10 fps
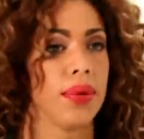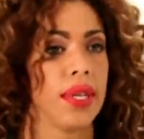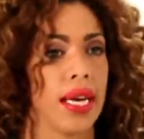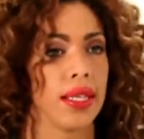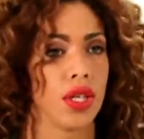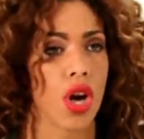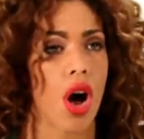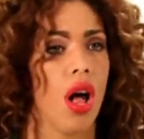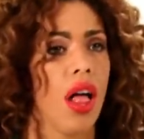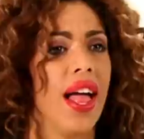nice and
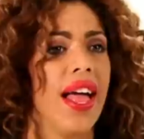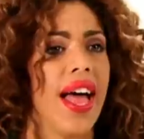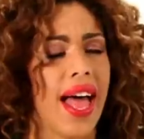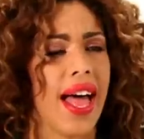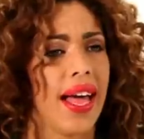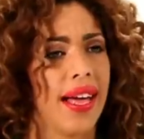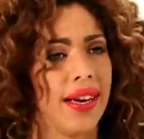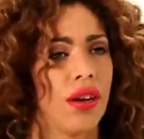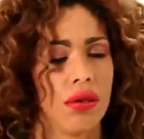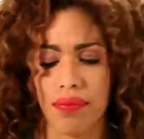tall and
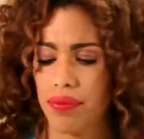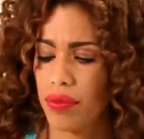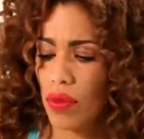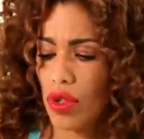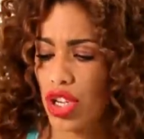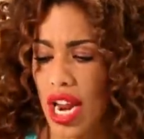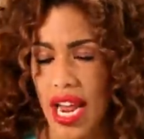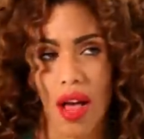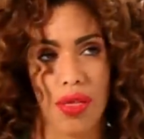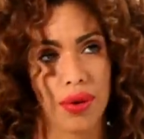shake
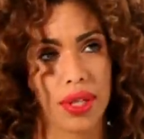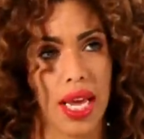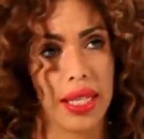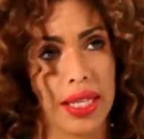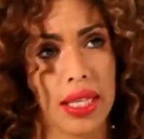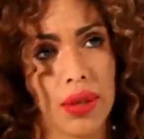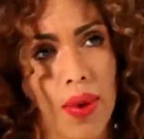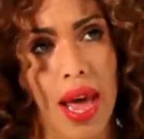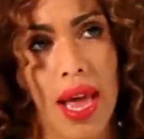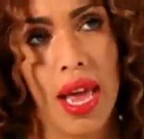out those legs this
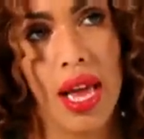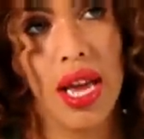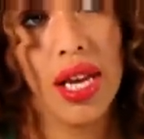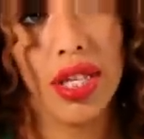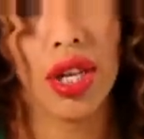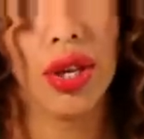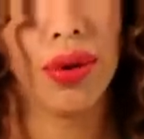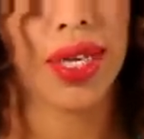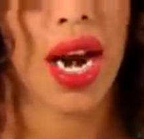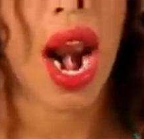way to loosen it